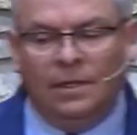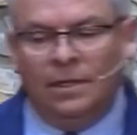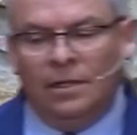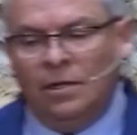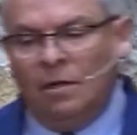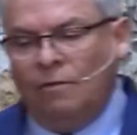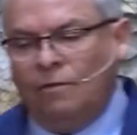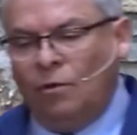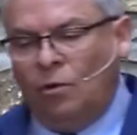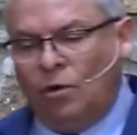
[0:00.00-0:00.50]

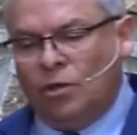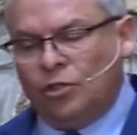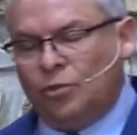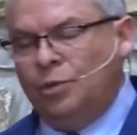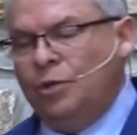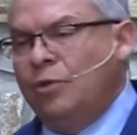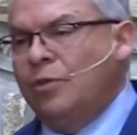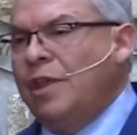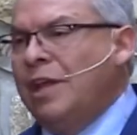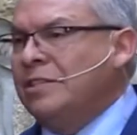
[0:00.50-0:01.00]
Now, of course,
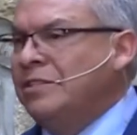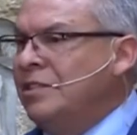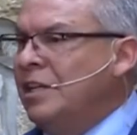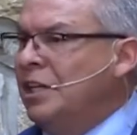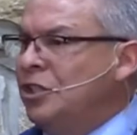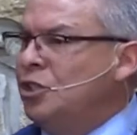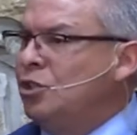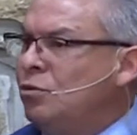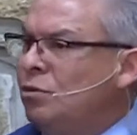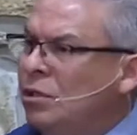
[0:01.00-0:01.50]
we know that's
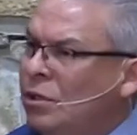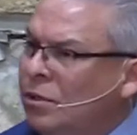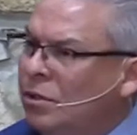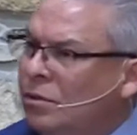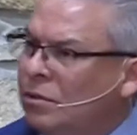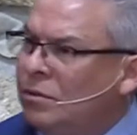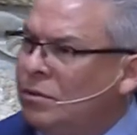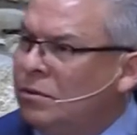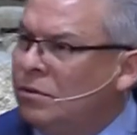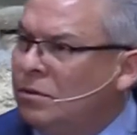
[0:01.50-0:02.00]
not
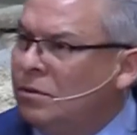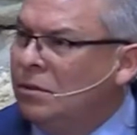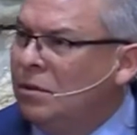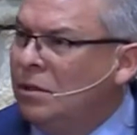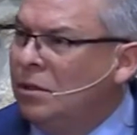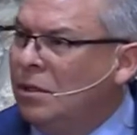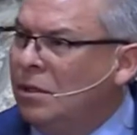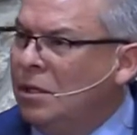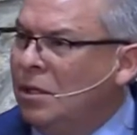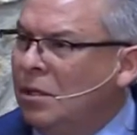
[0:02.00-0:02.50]
true.
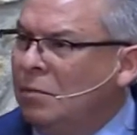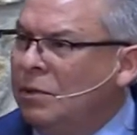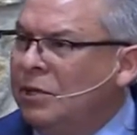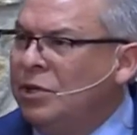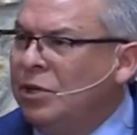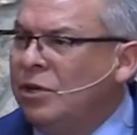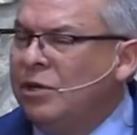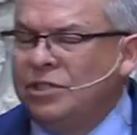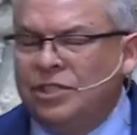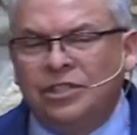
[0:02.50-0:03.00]
But
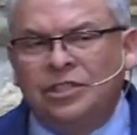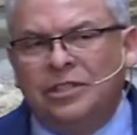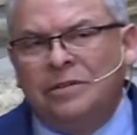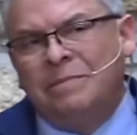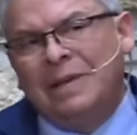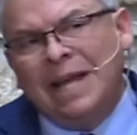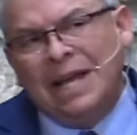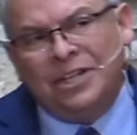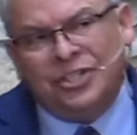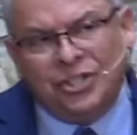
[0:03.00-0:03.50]
you could just
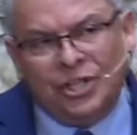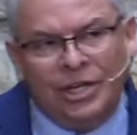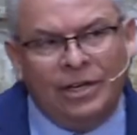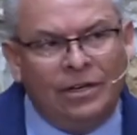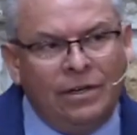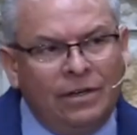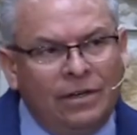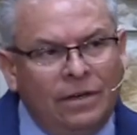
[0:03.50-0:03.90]
imagine